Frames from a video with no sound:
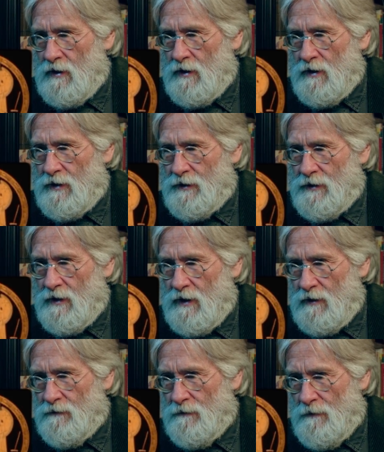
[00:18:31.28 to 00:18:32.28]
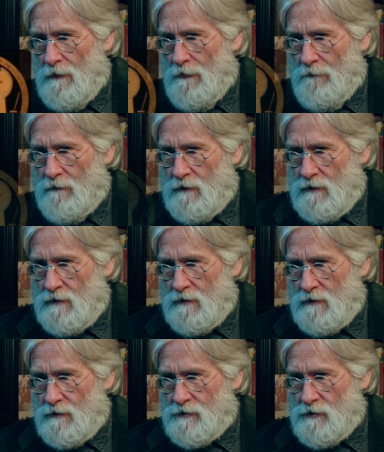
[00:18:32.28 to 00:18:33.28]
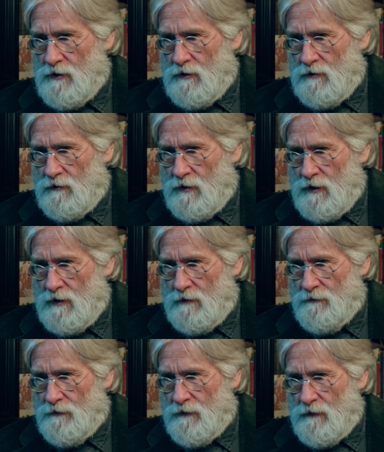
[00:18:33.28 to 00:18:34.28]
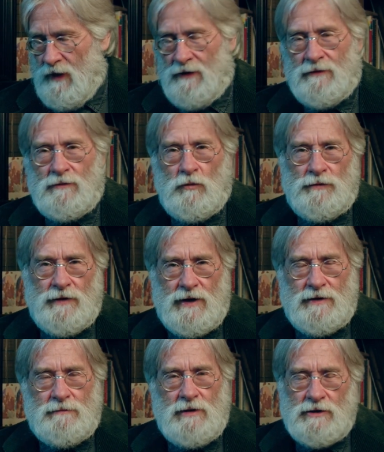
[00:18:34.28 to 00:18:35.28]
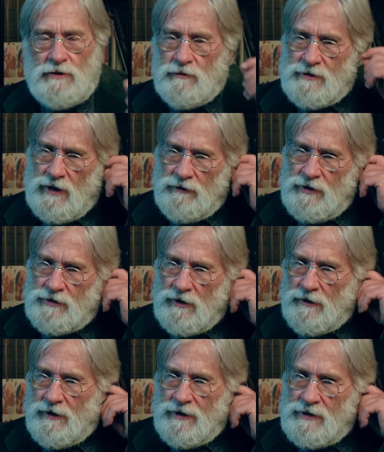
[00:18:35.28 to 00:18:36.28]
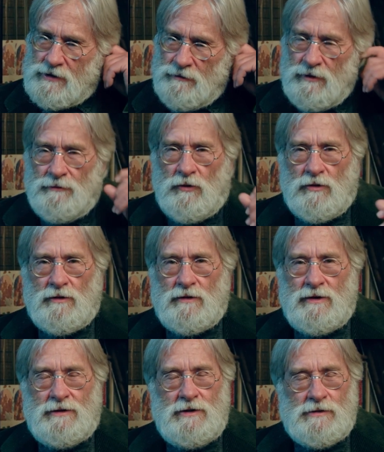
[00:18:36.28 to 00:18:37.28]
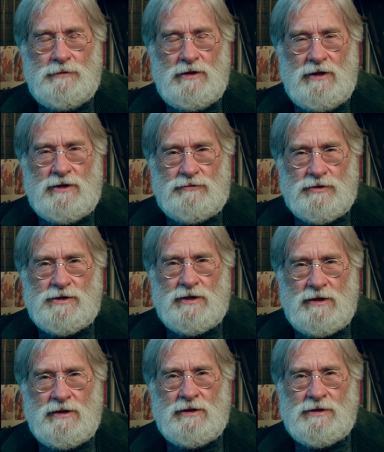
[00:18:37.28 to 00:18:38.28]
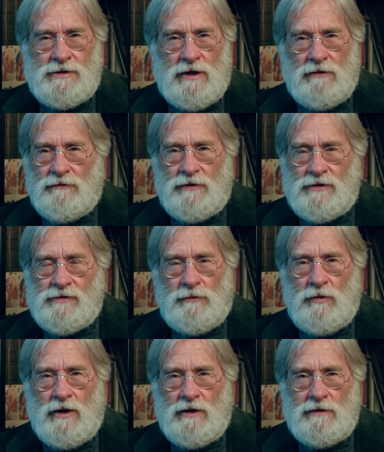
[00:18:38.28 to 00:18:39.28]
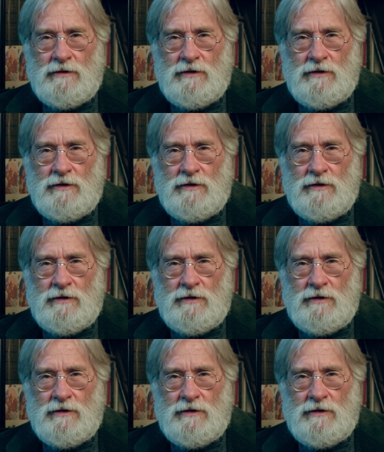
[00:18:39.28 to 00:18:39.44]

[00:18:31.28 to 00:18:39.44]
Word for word: And uh, so, um, and one thing I didn't mention was how each area needs to be important. It needs to be interesting in itself in some way.